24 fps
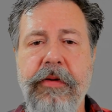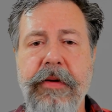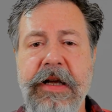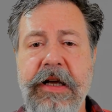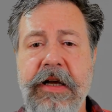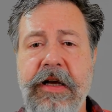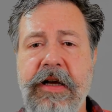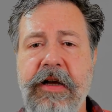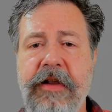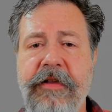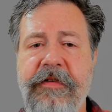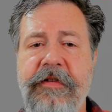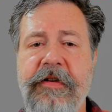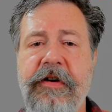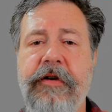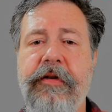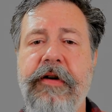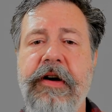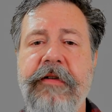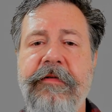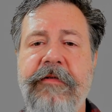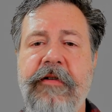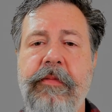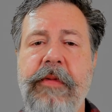be
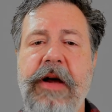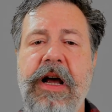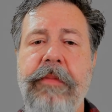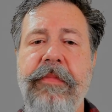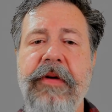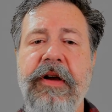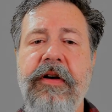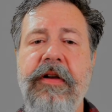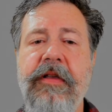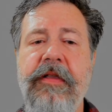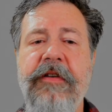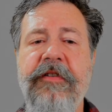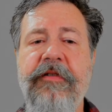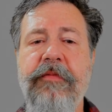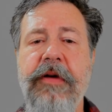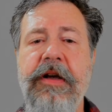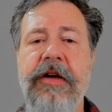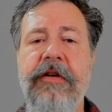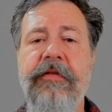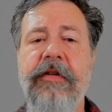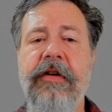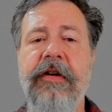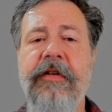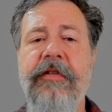considering for mapping to this
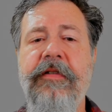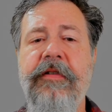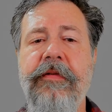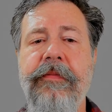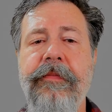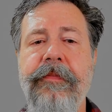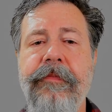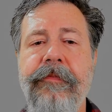matrix?